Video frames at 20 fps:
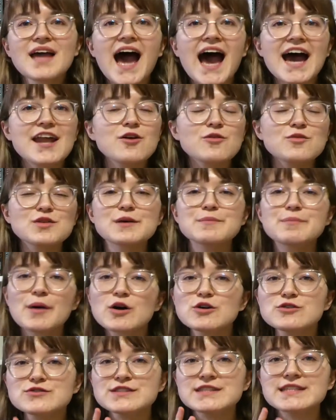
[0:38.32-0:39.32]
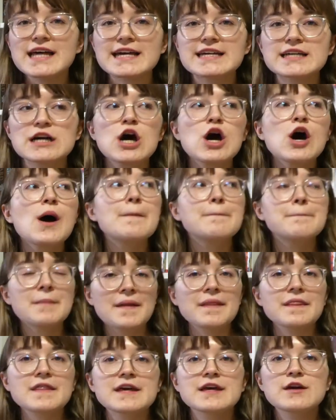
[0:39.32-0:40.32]
I don't really post like
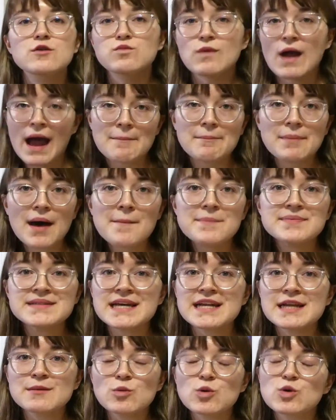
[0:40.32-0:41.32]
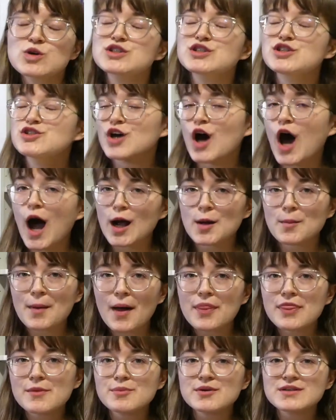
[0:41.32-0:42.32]
monthly wrap-ups anymore to talk
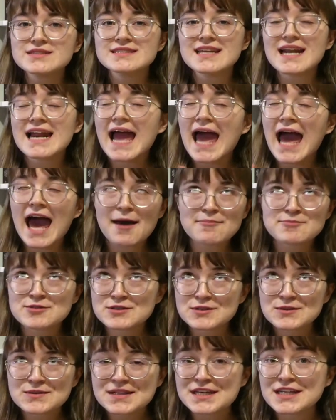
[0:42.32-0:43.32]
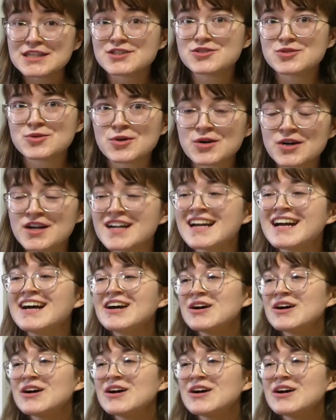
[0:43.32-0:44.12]
about the books that I absolutely adore